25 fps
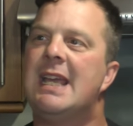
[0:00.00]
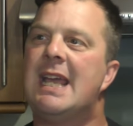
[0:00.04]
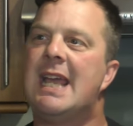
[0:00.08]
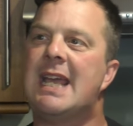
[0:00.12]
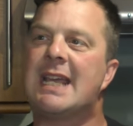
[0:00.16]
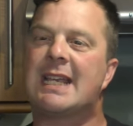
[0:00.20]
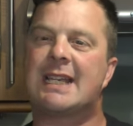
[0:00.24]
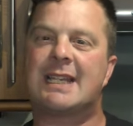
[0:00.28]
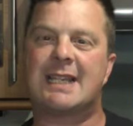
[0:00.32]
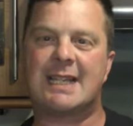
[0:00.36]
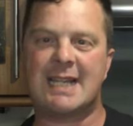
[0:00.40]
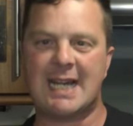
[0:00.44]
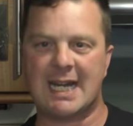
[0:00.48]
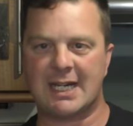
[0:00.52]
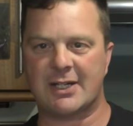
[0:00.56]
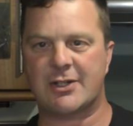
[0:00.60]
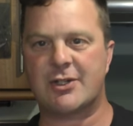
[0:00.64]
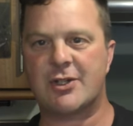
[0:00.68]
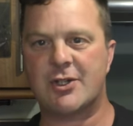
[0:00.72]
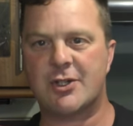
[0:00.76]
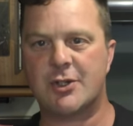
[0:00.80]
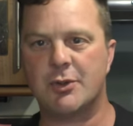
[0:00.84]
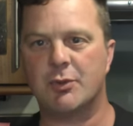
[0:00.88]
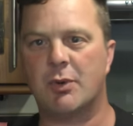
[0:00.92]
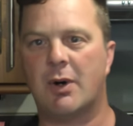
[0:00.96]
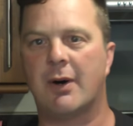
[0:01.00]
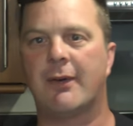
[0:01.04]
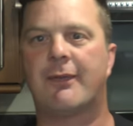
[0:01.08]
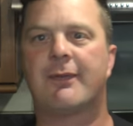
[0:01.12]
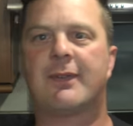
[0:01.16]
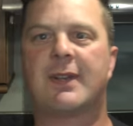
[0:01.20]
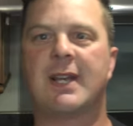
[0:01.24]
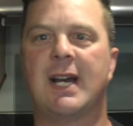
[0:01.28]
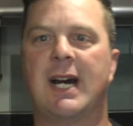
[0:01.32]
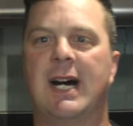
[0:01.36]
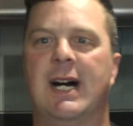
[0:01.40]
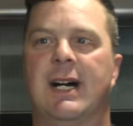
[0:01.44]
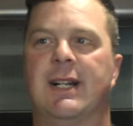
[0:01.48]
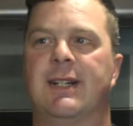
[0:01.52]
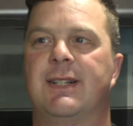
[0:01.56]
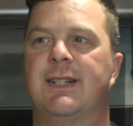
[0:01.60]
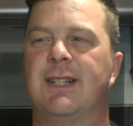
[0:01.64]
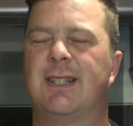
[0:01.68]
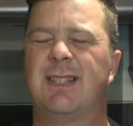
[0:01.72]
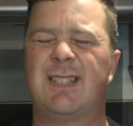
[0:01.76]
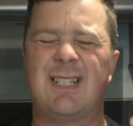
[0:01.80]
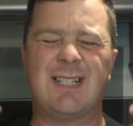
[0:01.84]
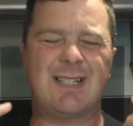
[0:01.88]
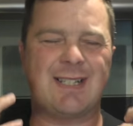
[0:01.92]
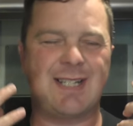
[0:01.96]
it catches you off guard.
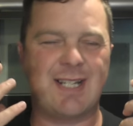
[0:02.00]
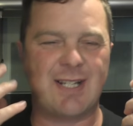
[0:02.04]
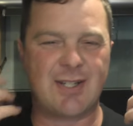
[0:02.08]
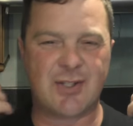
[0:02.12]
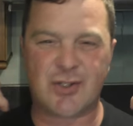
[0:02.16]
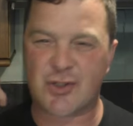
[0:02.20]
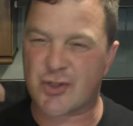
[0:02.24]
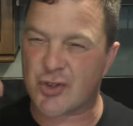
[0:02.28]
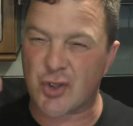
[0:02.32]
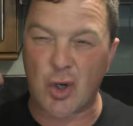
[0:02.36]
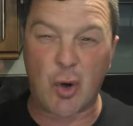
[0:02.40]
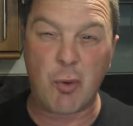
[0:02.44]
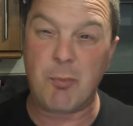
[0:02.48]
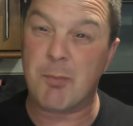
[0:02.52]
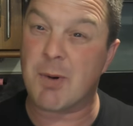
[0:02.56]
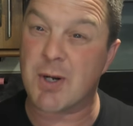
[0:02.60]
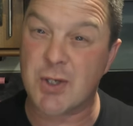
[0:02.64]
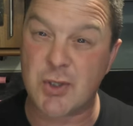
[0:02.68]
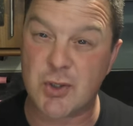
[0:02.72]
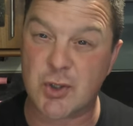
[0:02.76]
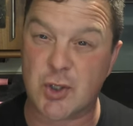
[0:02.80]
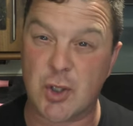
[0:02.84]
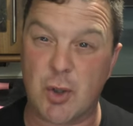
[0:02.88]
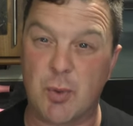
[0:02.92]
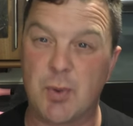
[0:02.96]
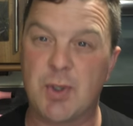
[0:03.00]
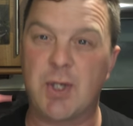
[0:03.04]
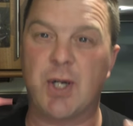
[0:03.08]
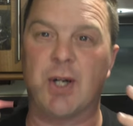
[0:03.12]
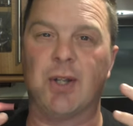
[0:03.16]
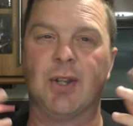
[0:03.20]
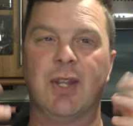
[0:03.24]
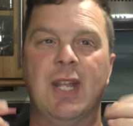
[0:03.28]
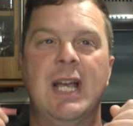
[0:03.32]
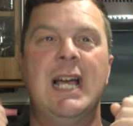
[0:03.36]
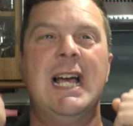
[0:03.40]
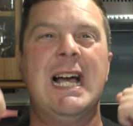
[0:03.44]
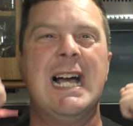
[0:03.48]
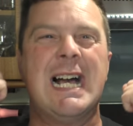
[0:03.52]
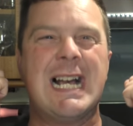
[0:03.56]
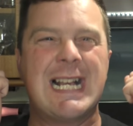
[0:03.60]
There's so much going on.